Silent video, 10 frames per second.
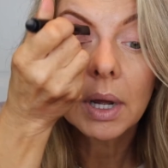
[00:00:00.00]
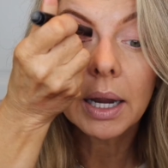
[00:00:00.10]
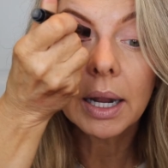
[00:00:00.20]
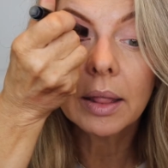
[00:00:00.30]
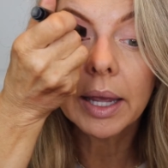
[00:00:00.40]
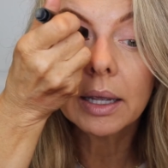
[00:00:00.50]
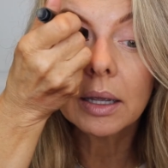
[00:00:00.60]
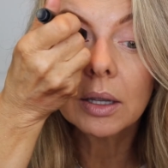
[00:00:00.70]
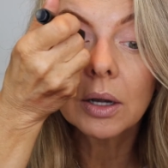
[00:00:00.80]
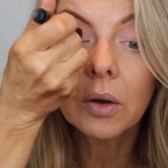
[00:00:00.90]
And I like,
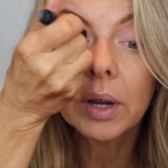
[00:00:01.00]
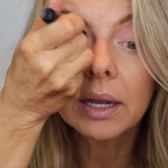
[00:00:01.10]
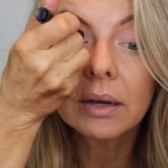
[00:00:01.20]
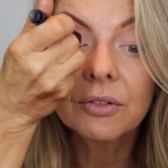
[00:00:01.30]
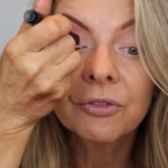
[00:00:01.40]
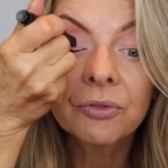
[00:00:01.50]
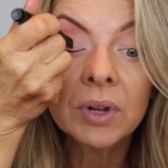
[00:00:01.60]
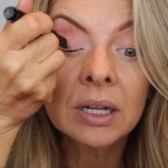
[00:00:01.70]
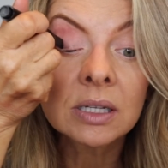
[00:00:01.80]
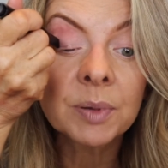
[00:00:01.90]
you know, it,
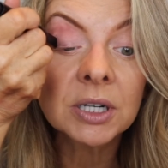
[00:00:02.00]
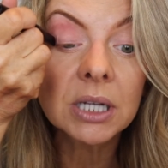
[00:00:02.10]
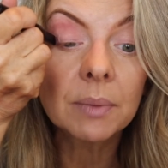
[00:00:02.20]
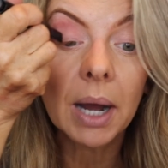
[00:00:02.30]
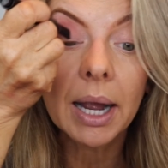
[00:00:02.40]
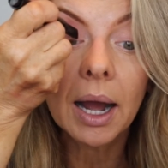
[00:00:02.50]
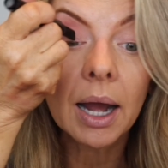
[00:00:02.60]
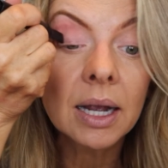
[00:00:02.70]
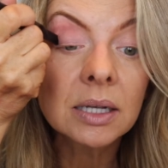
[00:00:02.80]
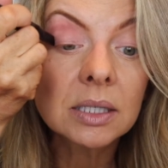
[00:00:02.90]
especially in my
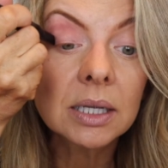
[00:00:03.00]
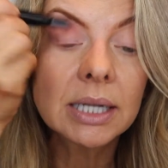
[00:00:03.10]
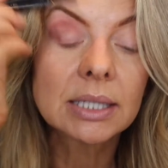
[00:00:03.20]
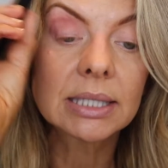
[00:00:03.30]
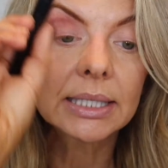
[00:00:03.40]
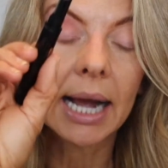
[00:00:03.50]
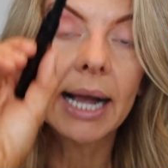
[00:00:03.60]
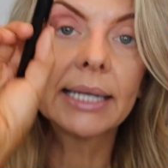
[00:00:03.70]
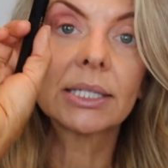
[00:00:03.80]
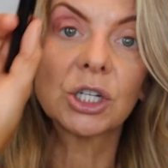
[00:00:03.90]
eyes, it is
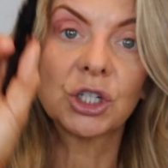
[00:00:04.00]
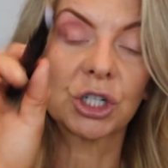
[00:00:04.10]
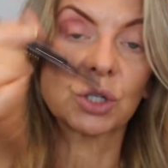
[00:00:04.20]
sized just